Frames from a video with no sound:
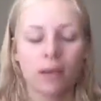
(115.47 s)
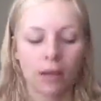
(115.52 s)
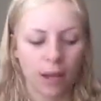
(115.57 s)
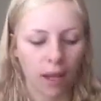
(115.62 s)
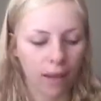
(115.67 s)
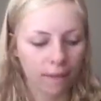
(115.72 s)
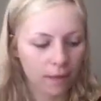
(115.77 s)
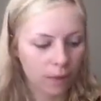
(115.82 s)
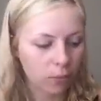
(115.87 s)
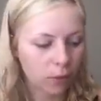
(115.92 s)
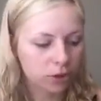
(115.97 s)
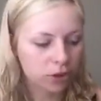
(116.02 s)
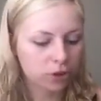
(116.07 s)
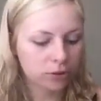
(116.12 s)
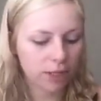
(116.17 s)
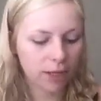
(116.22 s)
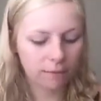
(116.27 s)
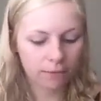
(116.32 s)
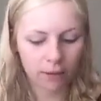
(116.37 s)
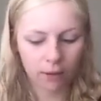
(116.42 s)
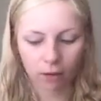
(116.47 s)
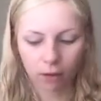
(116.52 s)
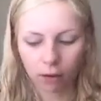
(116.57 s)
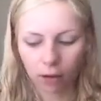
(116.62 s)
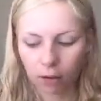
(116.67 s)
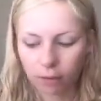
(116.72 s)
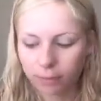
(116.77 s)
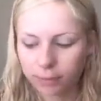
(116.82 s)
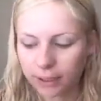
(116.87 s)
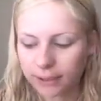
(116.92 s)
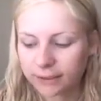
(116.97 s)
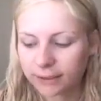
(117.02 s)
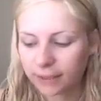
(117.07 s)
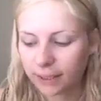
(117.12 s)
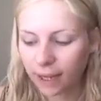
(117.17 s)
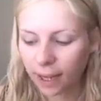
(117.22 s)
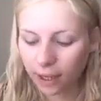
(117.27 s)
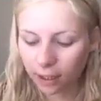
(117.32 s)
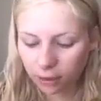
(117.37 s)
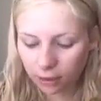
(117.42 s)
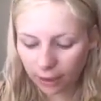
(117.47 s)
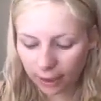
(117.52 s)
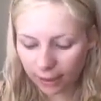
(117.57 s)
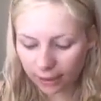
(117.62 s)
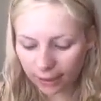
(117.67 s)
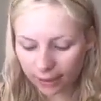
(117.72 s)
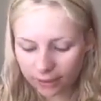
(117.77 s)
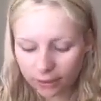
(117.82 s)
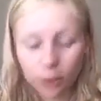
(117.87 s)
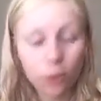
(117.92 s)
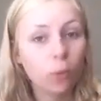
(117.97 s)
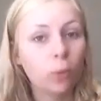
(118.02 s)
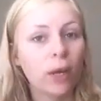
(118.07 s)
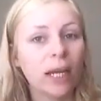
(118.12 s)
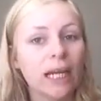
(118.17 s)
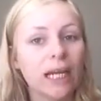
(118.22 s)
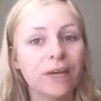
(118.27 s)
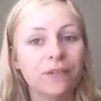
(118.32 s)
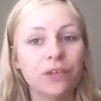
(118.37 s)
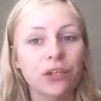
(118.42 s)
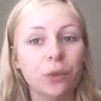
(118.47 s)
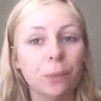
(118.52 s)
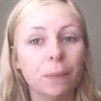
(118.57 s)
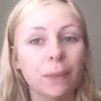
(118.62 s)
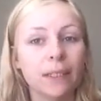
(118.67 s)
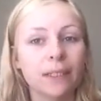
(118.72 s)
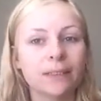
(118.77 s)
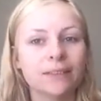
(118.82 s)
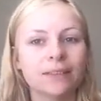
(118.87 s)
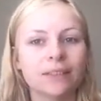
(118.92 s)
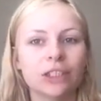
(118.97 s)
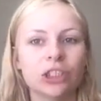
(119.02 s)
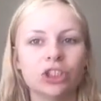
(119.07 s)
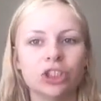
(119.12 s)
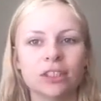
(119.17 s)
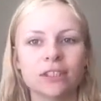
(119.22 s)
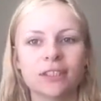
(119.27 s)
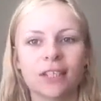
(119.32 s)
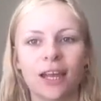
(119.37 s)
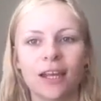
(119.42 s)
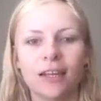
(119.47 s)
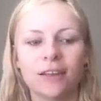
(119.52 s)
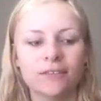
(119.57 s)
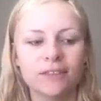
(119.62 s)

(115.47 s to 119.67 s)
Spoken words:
And then once you have that all blended out, I like to wait a few minutes to just kind of